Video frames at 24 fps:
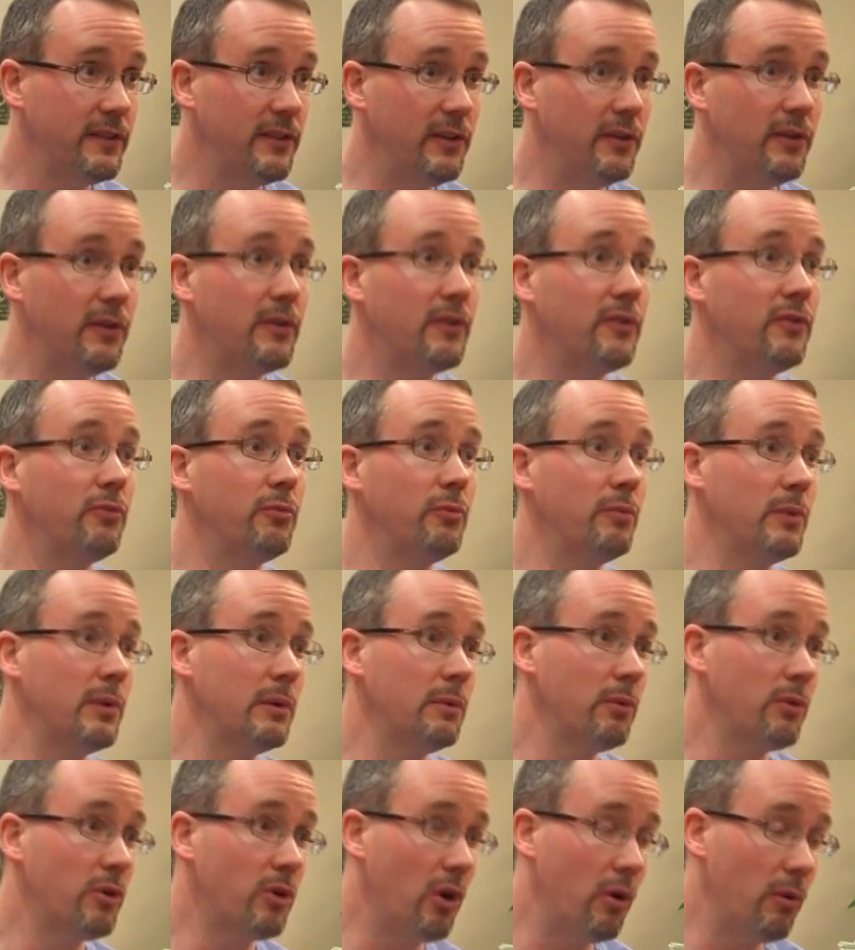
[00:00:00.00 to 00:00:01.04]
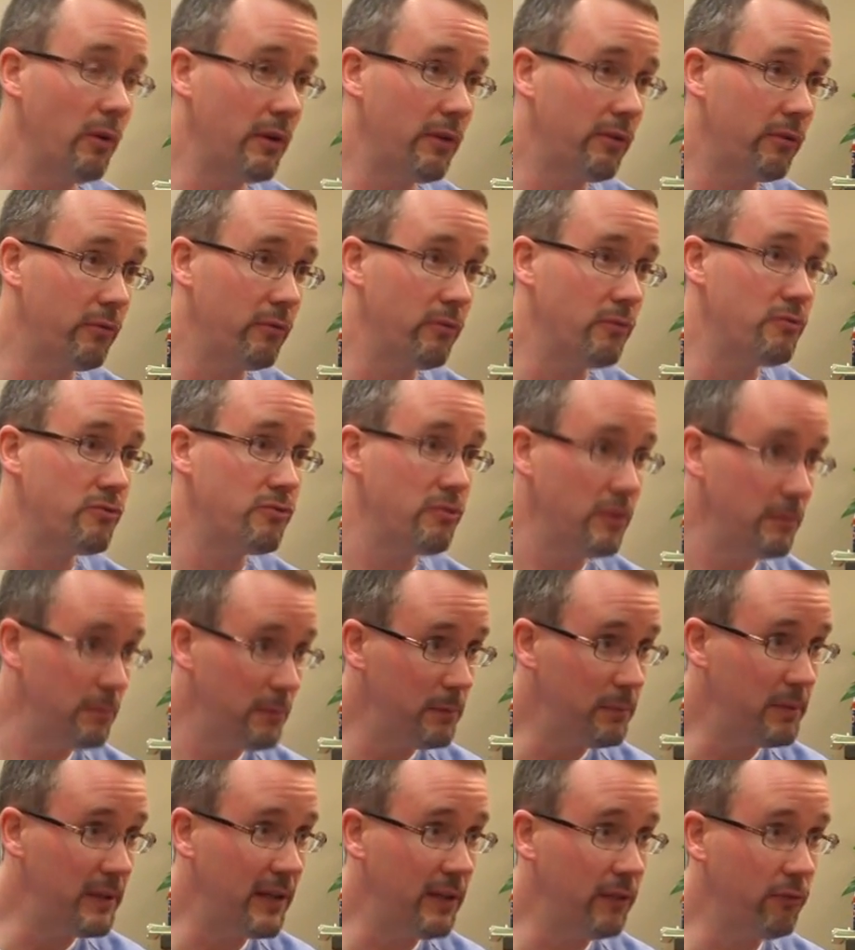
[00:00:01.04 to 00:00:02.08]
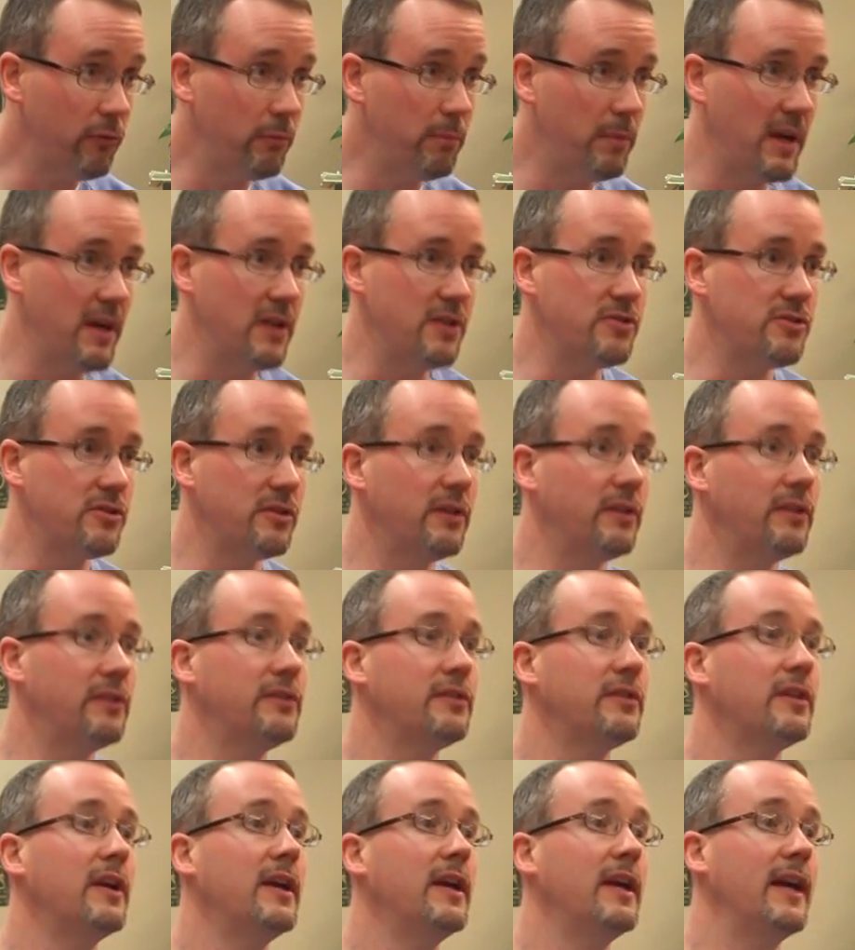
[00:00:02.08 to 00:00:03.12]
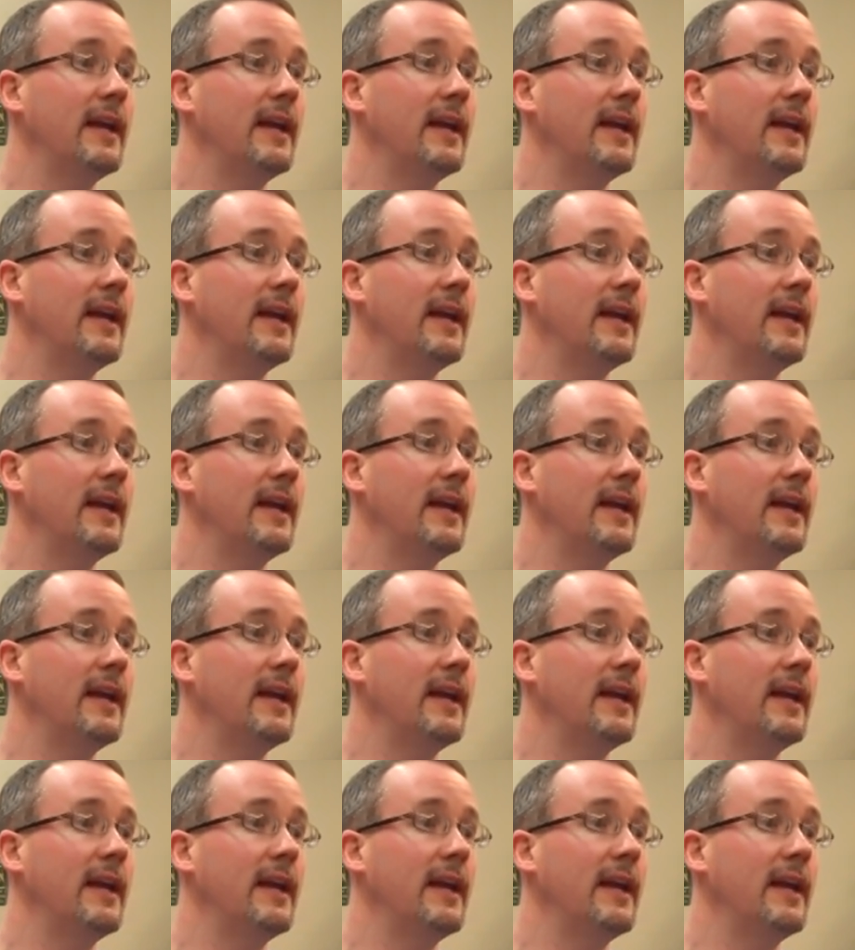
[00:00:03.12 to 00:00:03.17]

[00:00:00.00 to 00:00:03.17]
You know, because when we were going through treatment plans with patients